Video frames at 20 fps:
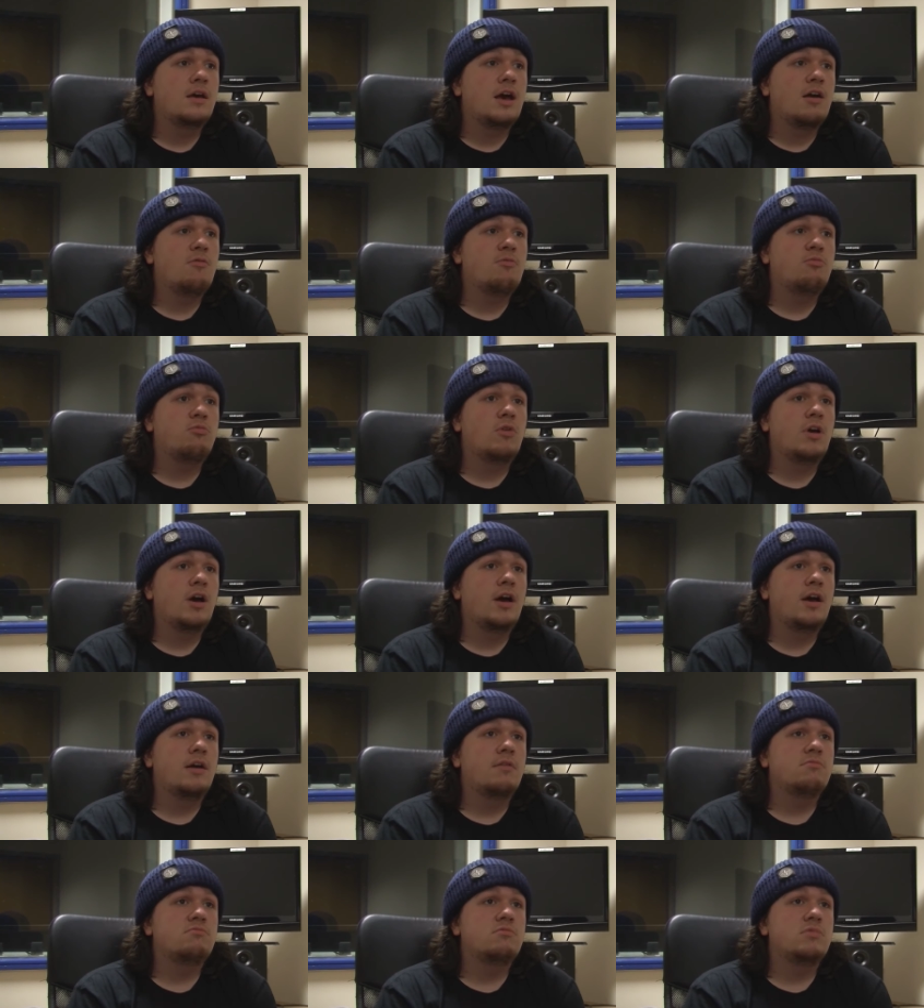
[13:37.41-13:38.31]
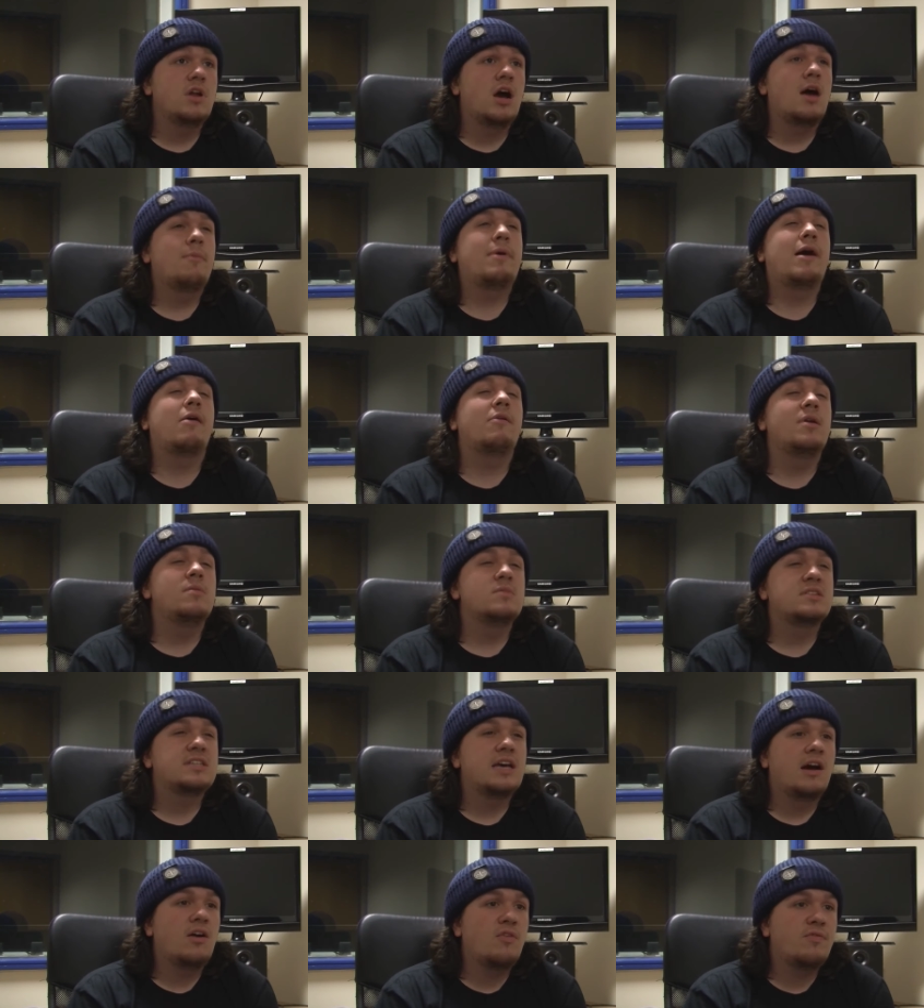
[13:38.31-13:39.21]
Uh, uh, not about
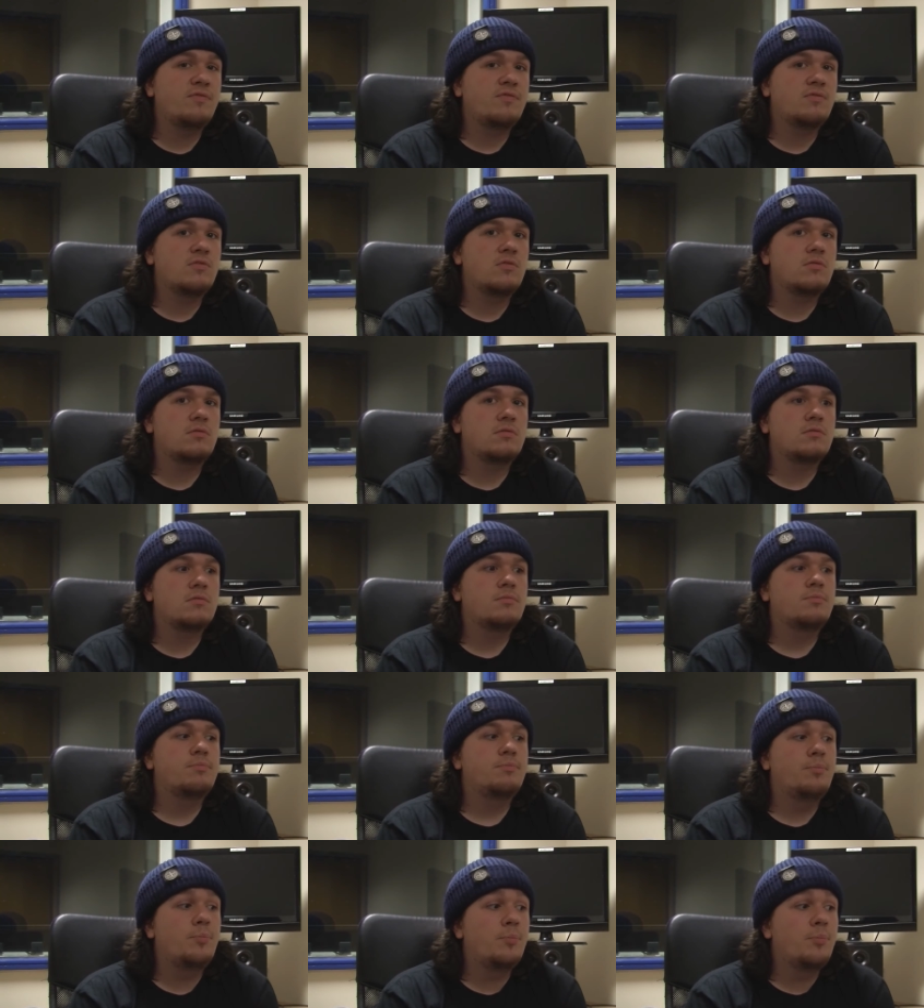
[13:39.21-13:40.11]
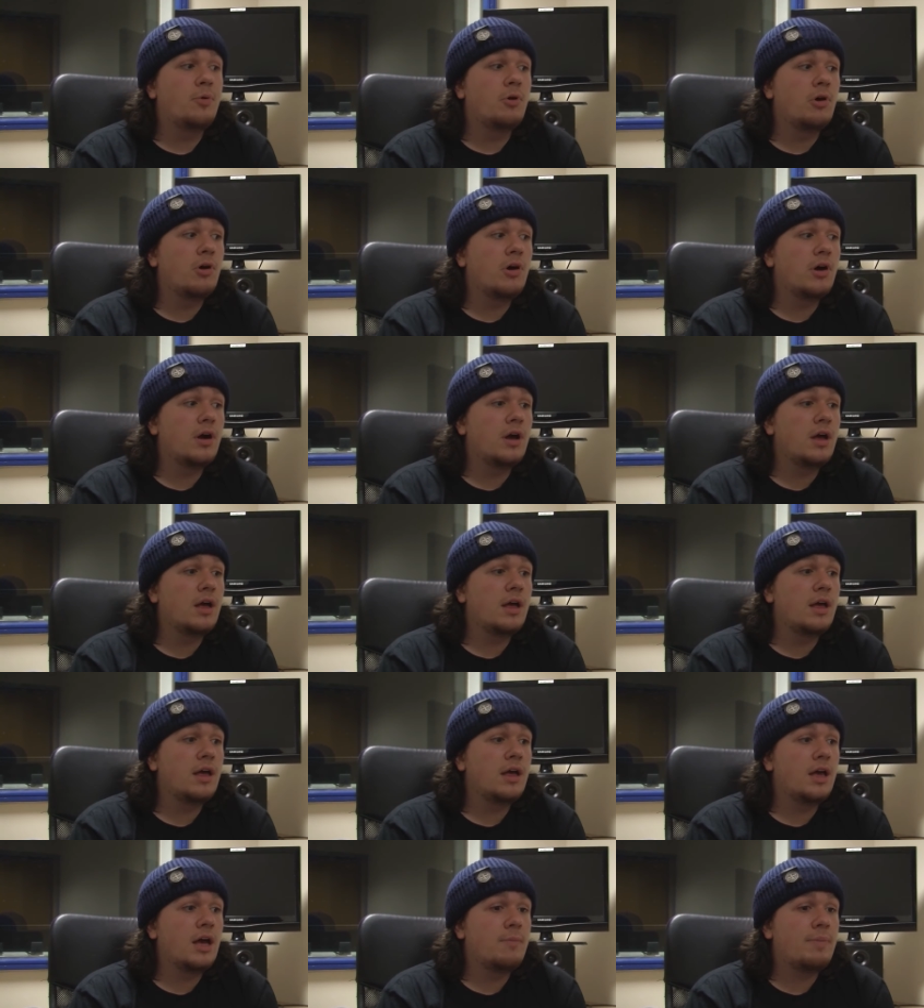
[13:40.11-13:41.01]
himself, but
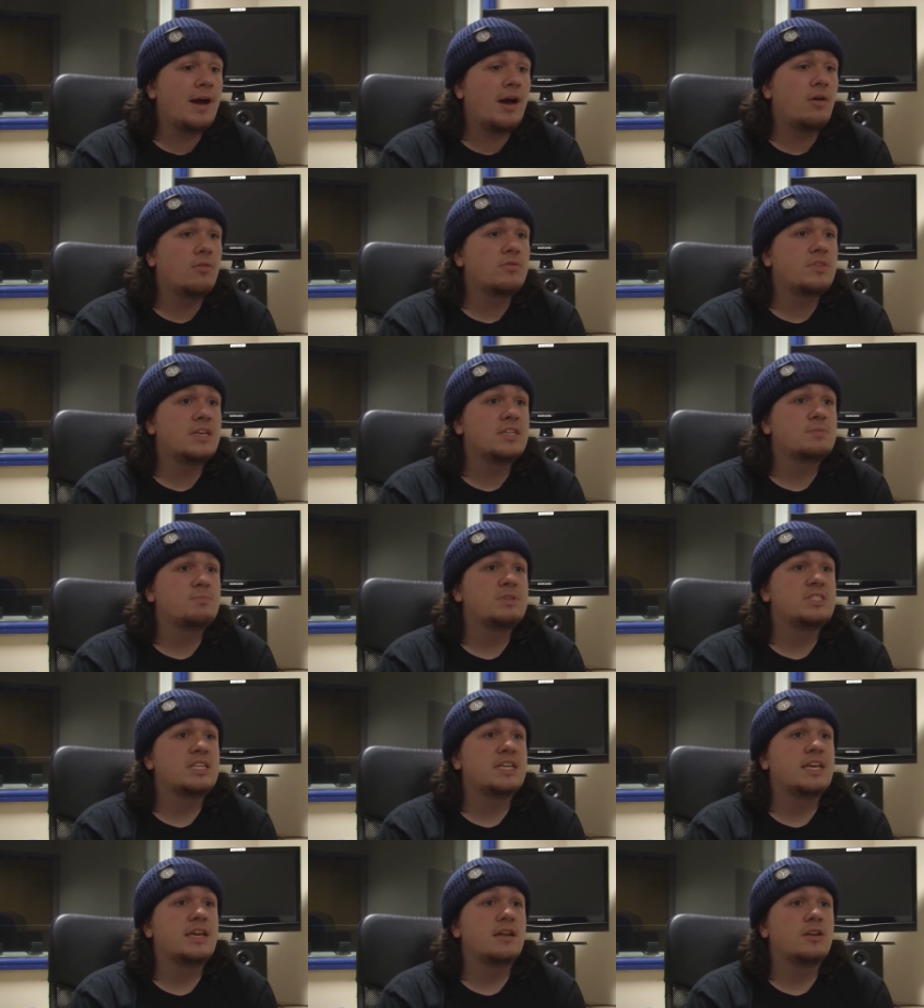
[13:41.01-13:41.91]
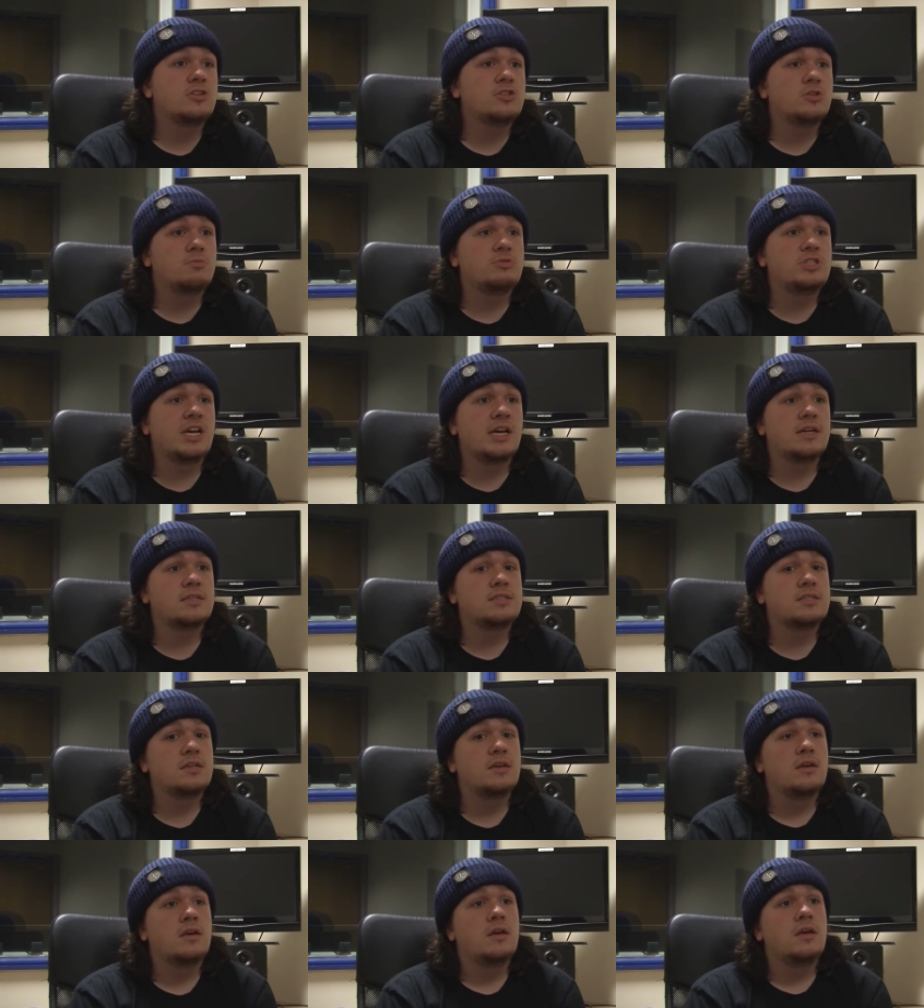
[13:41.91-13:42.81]
about this particular
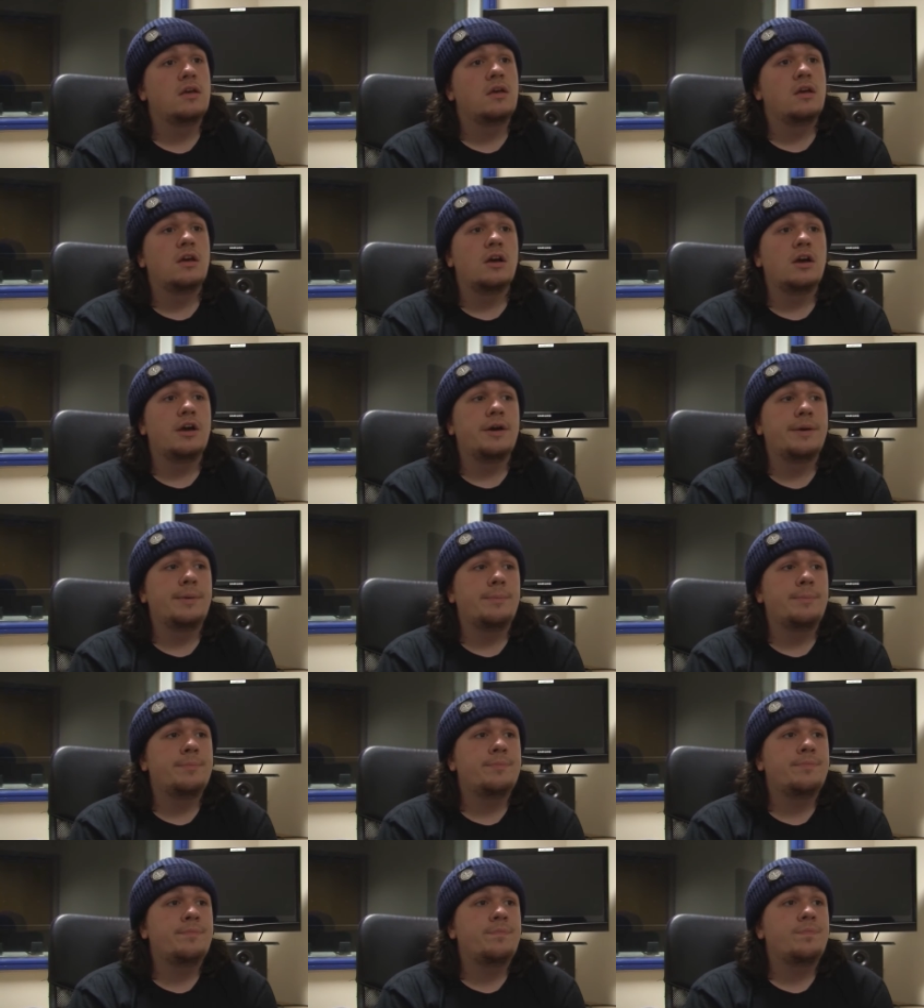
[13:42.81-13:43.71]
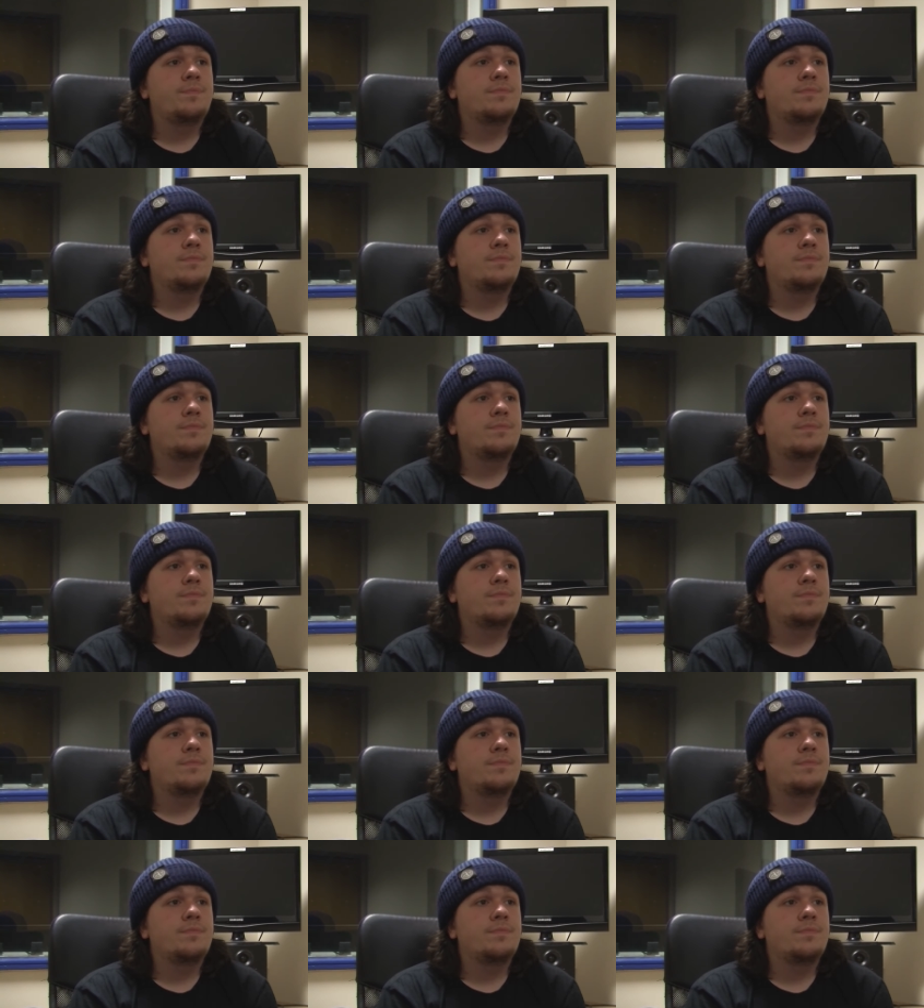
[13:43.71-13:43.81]
subject. Um,